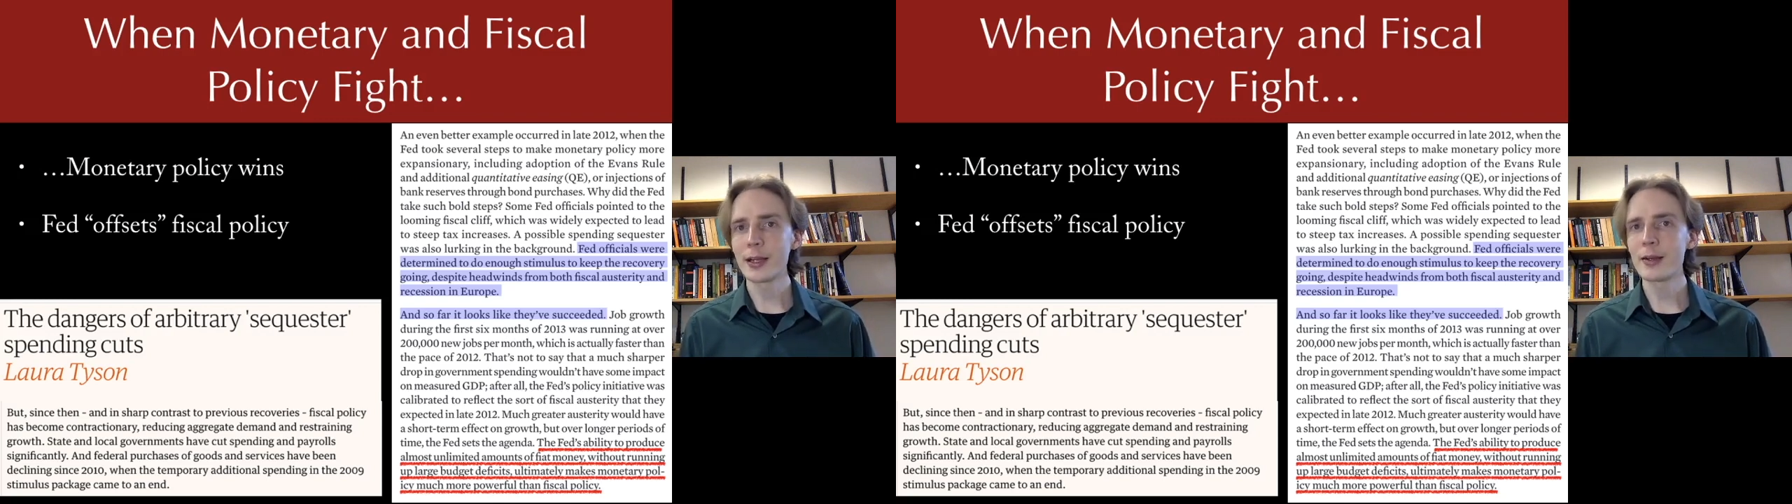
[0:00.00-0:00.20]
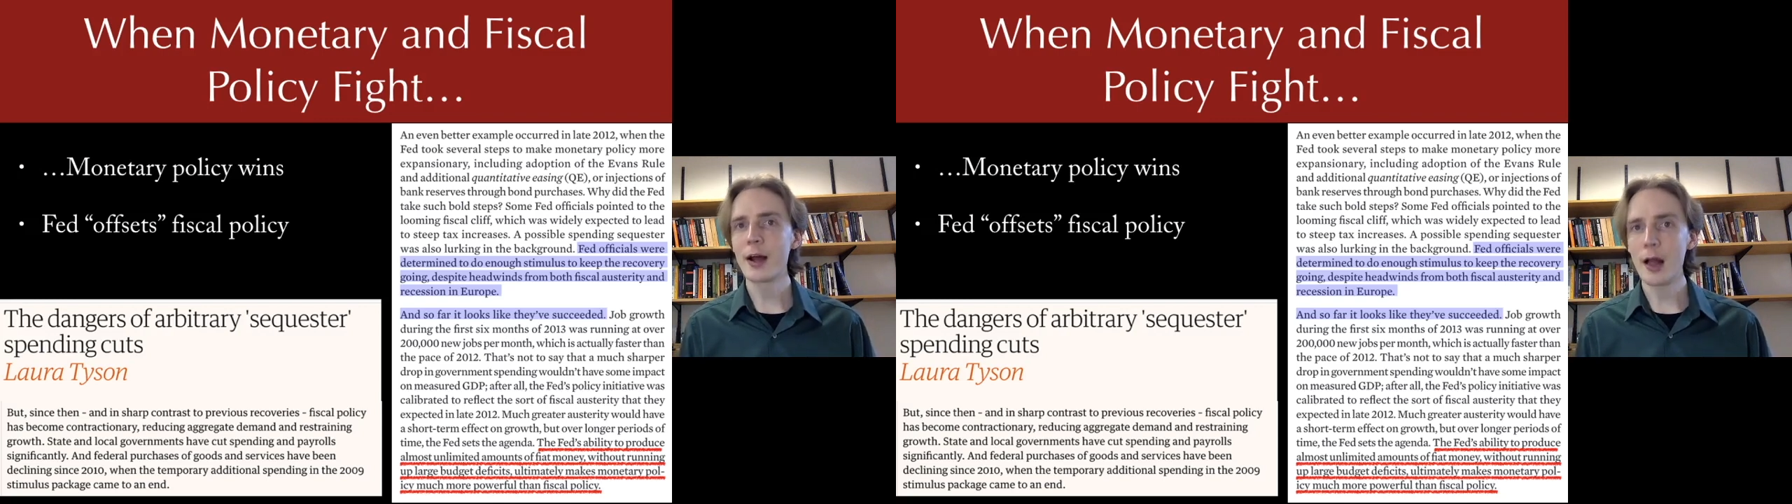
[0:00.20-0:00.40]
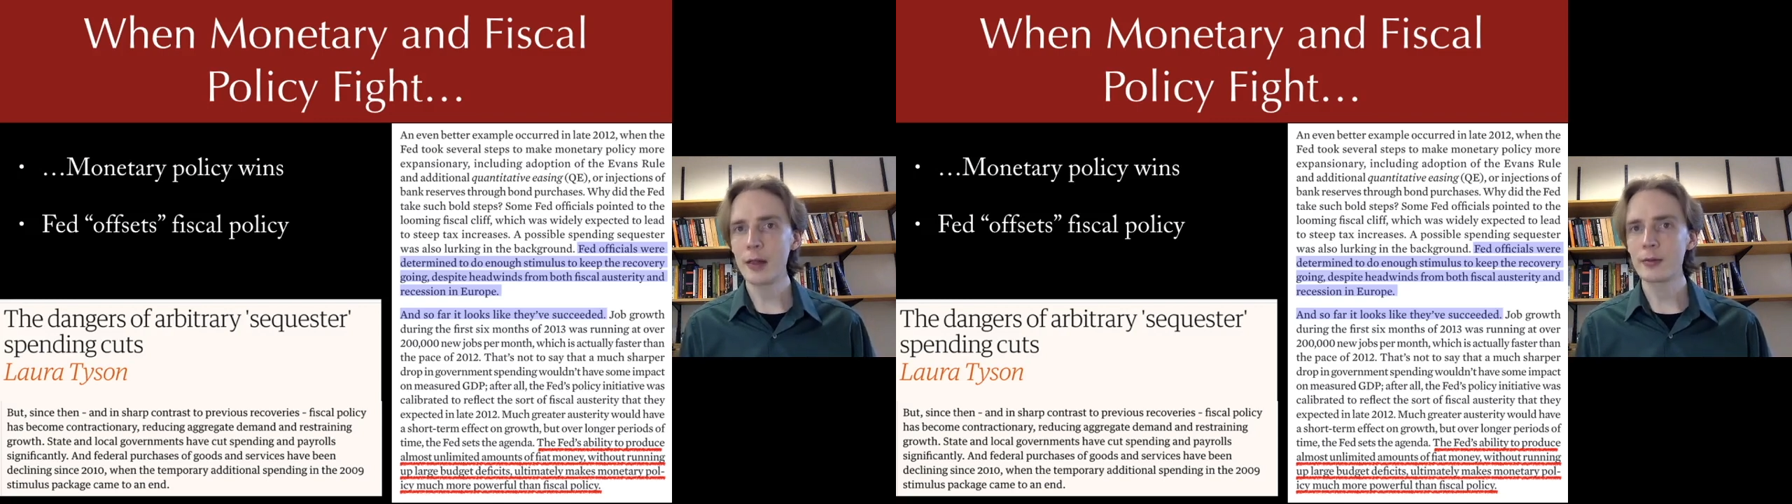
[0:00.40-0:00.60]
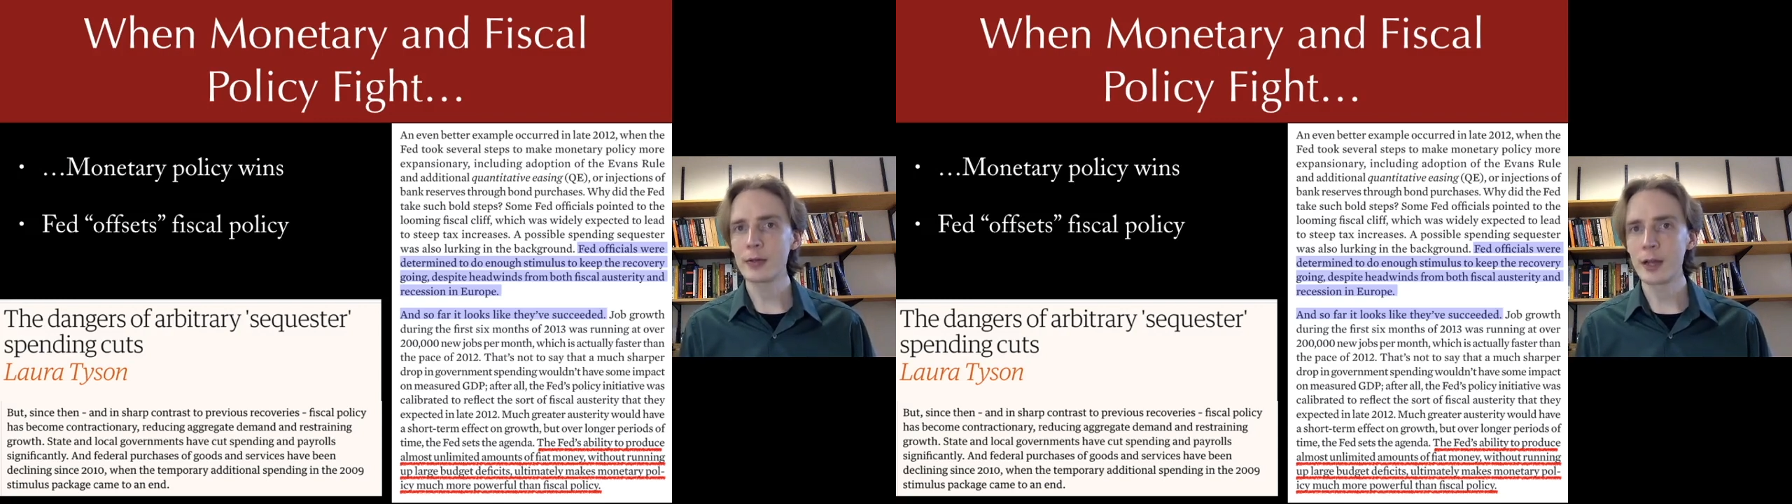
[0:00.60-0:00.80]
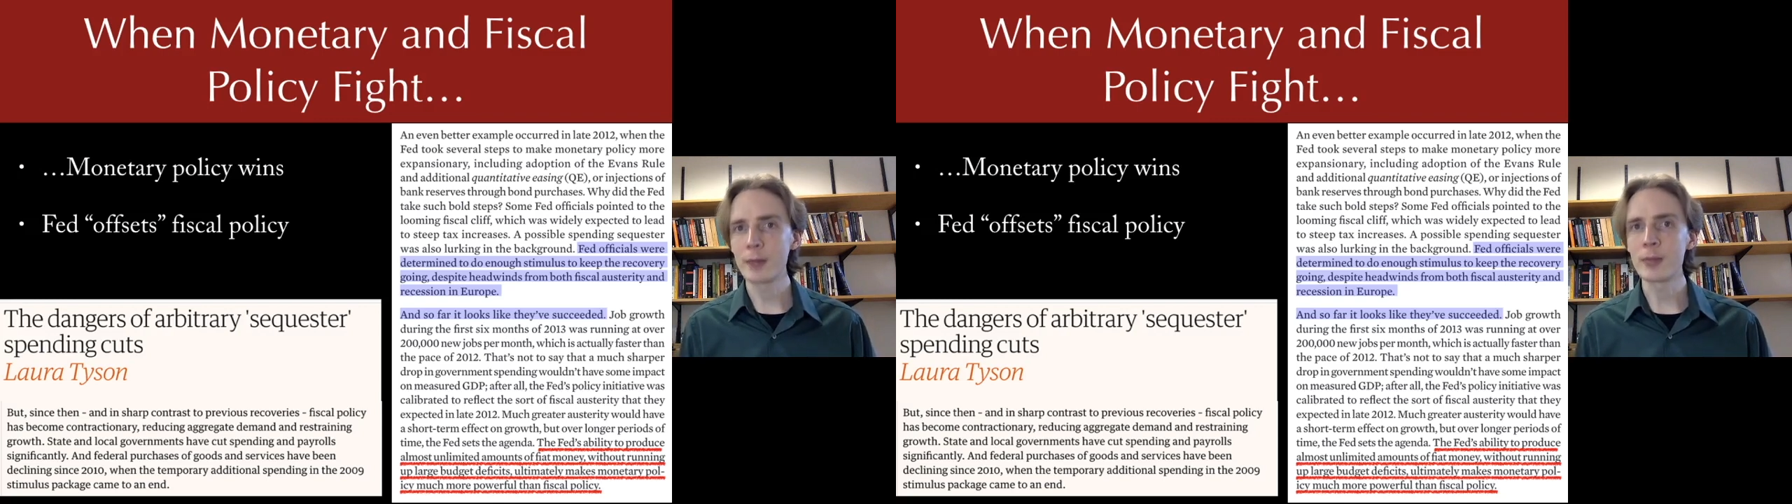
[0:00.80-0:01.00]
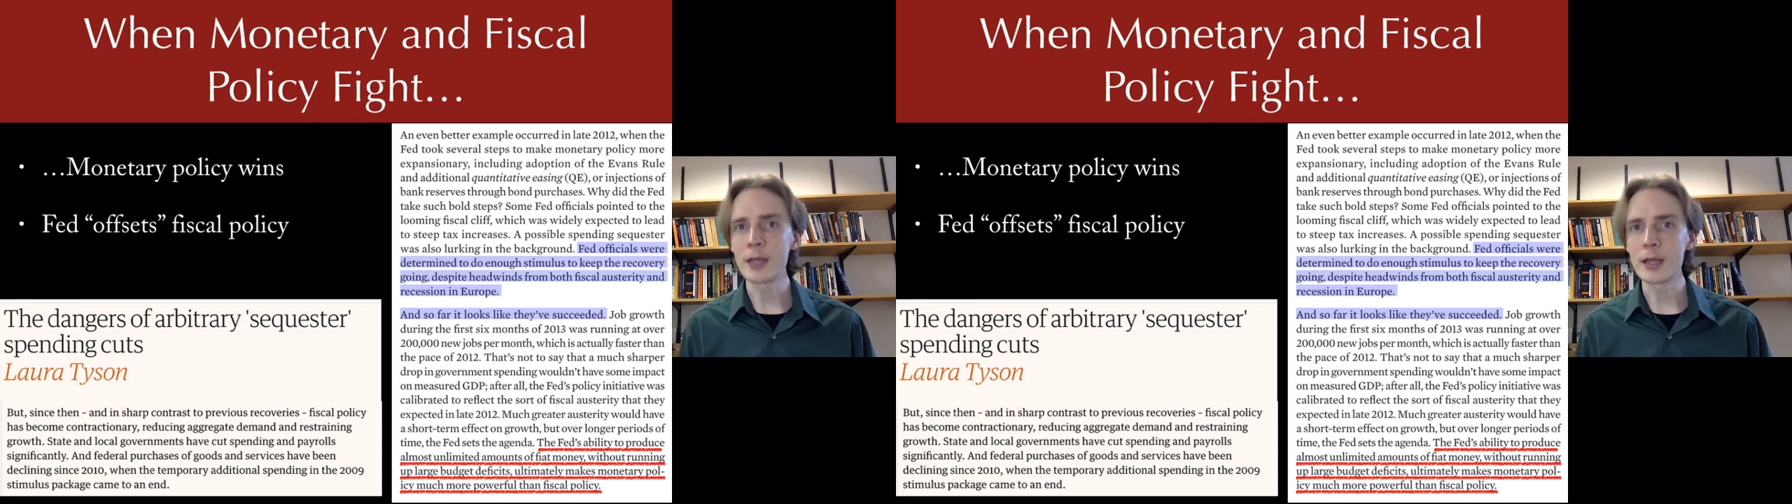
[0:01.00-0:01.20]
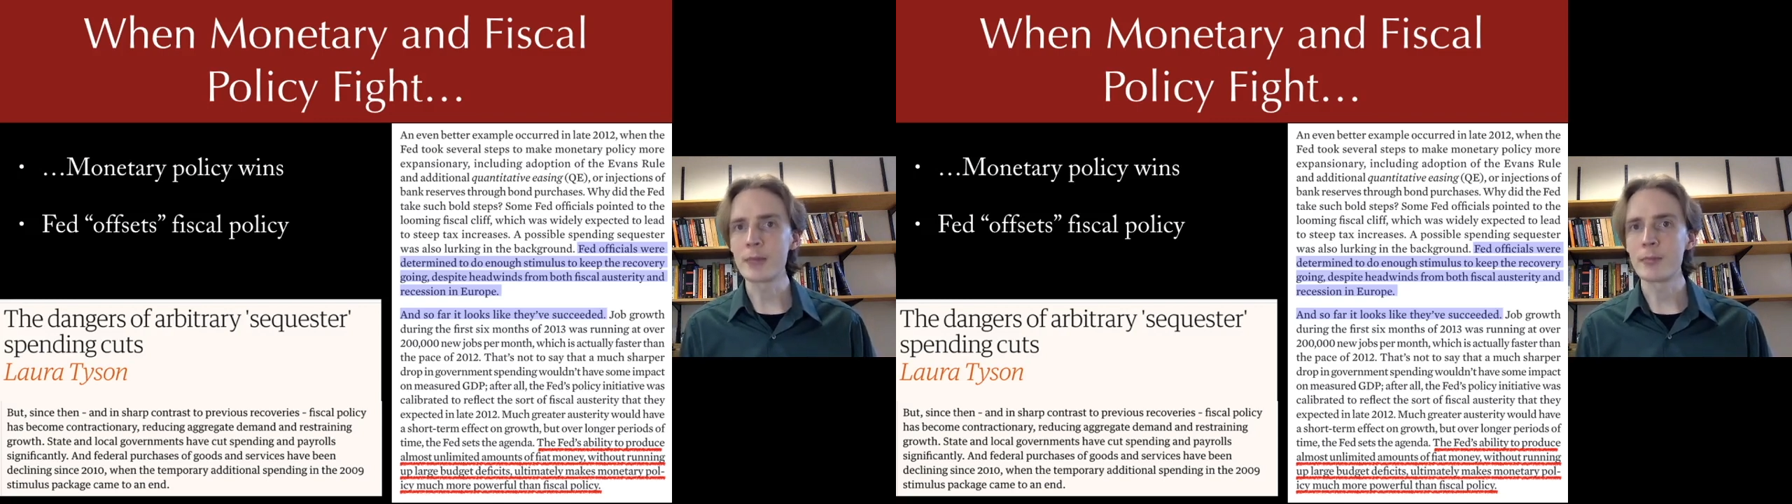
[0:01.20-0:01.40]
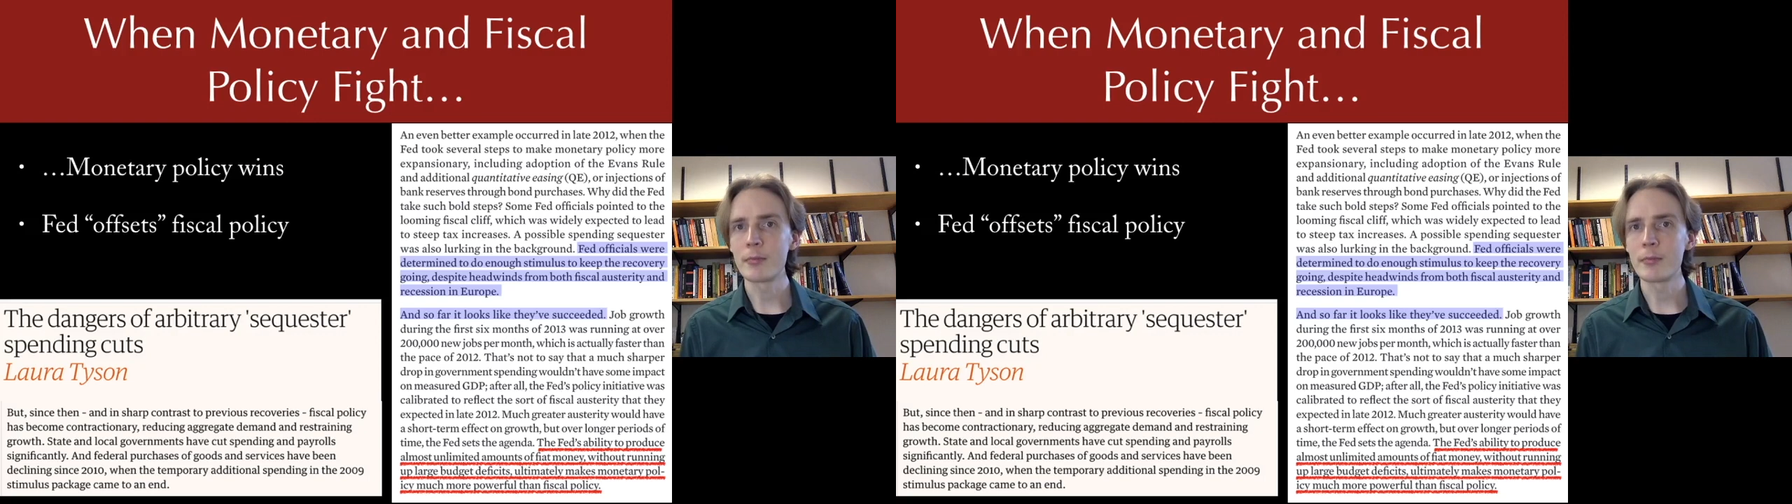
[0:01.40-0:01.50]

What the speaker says: not going to be